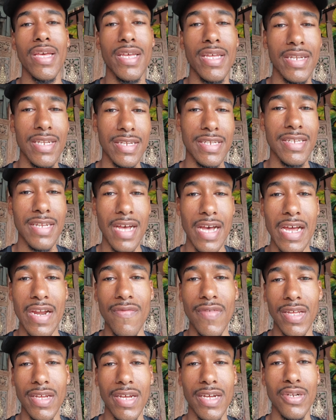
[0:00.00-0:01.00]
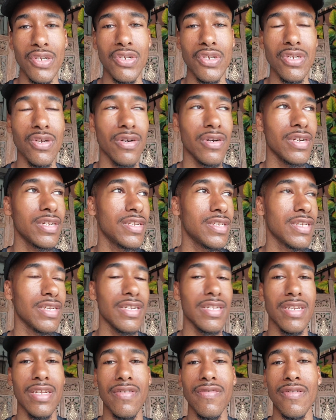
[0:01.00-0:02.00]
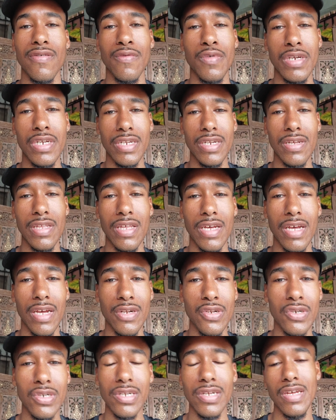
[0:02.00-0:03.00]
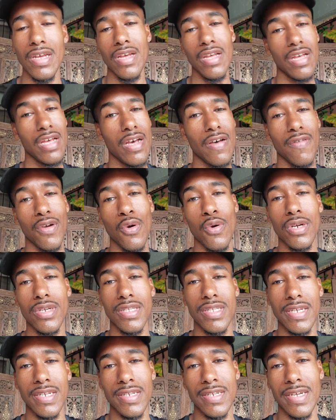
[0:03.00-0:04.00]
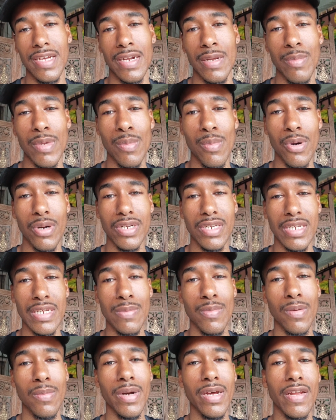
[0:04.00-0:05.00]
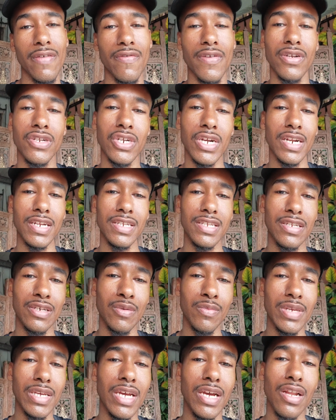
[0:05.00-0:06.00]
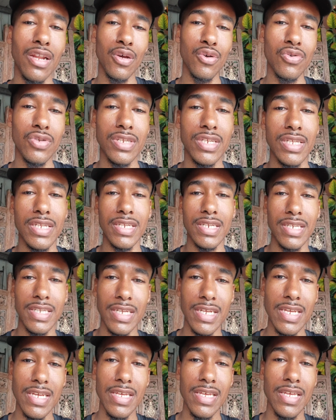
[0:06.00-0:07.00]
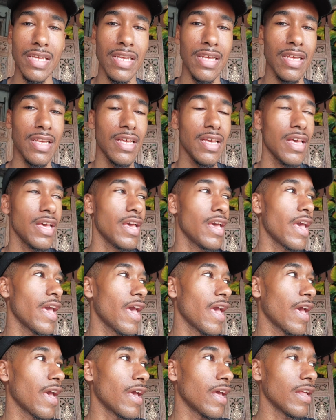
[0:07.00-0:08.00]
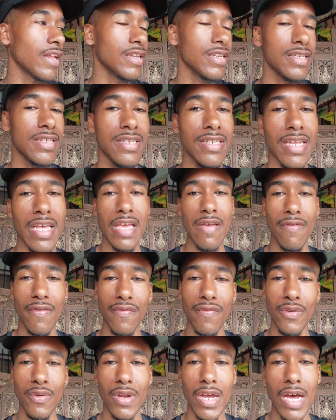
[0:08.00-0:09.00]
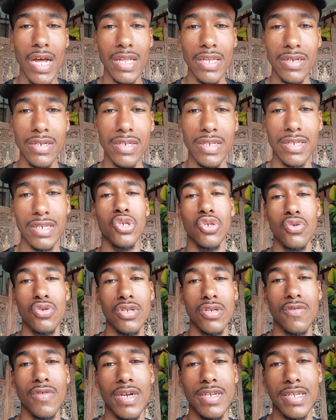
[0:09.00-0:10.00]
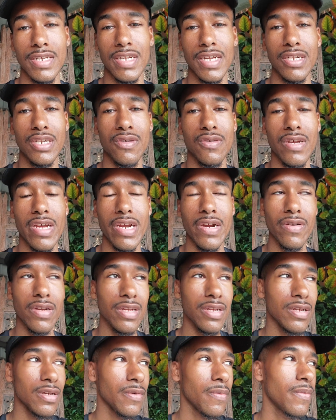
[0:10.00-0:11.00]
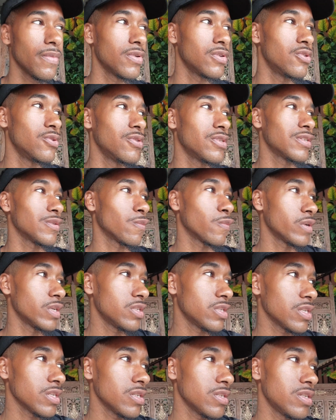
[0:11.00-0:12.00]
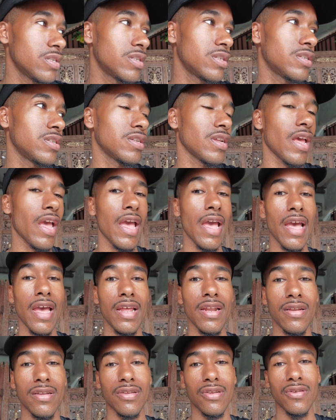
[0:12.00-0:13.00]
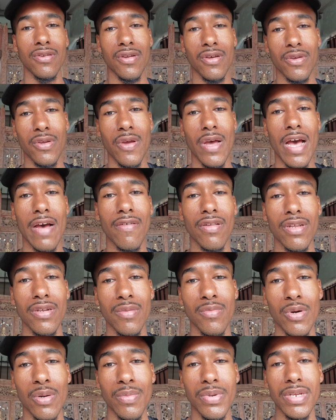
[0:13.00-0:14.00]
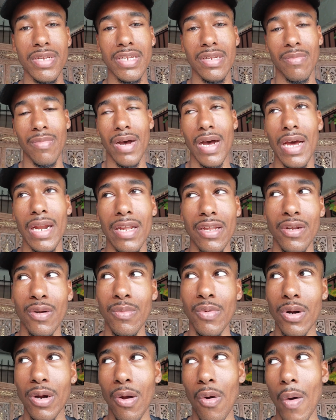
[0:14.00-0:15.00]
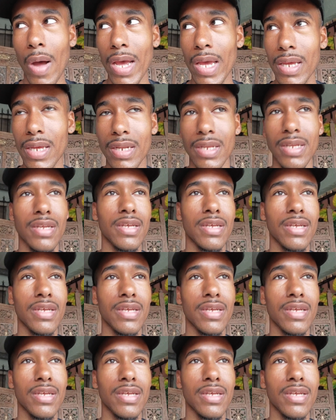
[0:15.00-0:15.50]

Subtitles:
inside of the country or into a different region of the country, of course things are going to be more cheaper. But if you're trying to still be close to the city and save a few dollars, choose a residential area, do some research, and you know, you'll have a little more peace of mind, a little more quiet,